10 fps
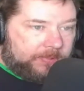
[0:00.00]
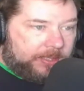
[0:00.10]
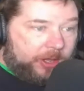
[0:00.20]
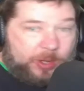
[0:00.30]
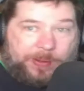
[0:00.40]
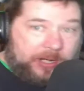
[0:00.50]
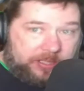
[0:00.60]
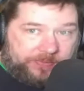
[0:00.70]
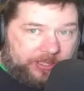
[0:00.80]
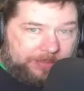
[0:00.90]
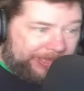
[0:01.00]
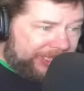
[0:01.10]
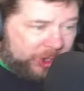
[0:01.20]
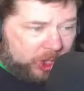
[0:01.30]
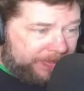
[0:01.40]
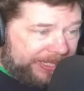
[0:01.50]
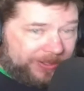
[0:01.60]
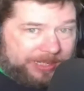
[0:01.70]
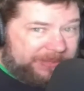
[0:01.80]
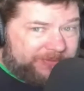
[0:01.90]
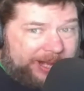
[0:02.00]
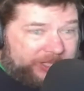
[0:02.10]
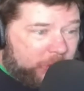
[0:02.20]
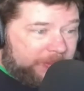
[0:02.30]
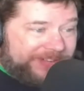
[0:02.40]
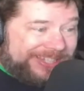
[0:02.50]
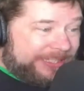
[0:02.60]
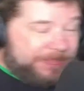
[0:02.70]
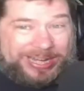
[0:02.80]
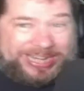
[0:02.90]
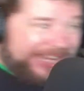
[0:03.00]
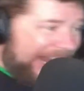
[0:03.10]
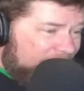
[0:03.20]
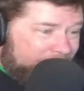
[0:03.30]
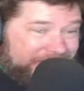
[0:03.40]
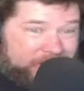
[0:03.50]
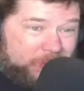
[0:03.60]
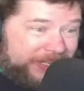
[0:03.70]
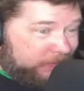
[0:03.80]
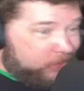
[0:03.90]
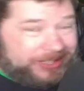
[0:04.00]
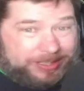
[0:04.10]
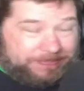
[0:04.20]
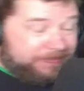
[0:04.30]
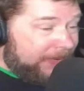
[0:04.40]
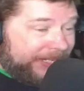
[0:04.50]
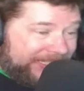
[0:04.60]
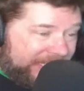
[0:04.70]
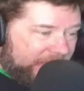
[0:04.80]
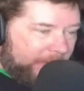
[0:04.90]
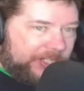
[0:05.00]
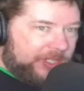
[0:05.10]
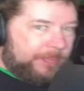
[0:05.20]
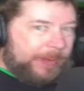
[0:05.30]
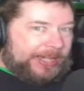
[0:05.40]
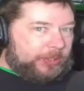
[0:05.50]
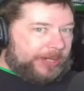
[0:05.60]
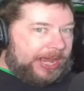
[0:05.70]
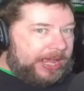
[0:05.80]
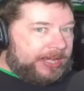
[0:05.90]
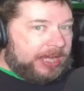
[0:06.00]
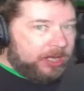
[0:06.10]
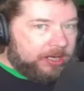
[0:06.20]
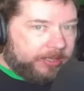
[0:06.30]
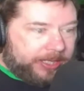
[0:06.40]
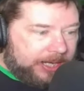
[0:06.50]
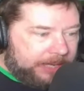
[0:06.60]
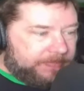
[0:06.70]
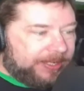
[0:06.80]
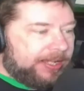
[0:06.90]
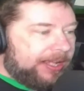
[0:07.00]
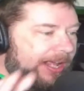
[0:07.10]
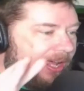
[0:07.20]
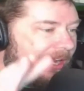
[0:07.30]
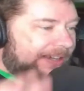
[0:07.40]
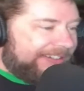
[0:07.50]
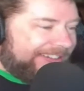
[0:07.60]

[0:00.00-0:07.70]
other parts of Europe like Germany or something for Oktoberfest, depending on how it's going and what the money situation. Patreon, hook it up. Uh,